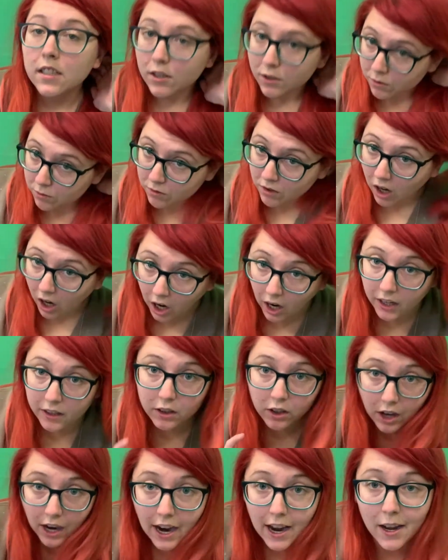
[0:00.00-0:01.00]
Do
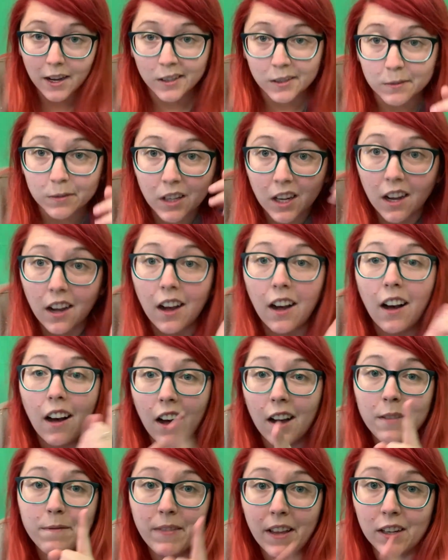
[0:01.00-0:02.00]
not grab a
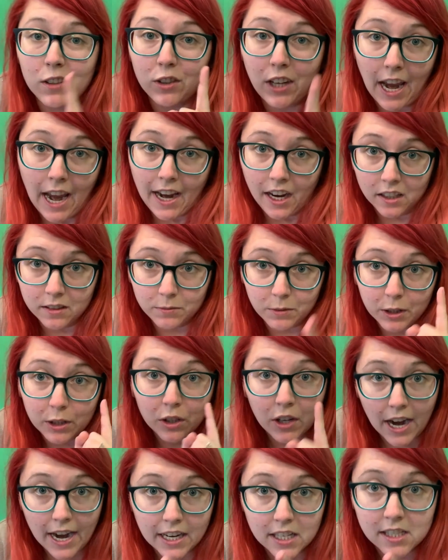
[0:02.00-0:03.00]
hot metal can with
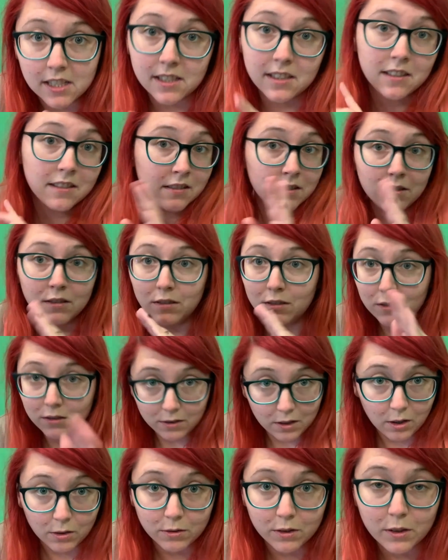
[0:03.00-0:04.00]
your hands.
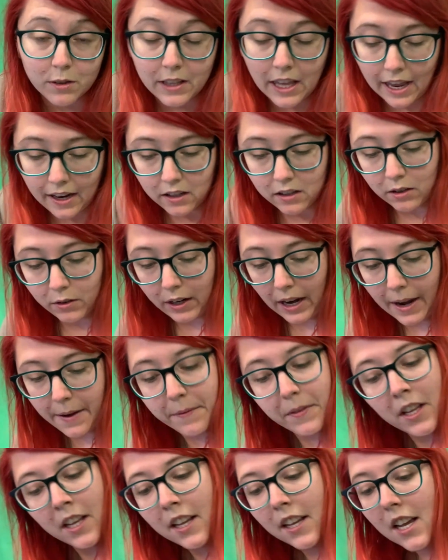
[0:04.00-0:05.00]
Don't do that, okay?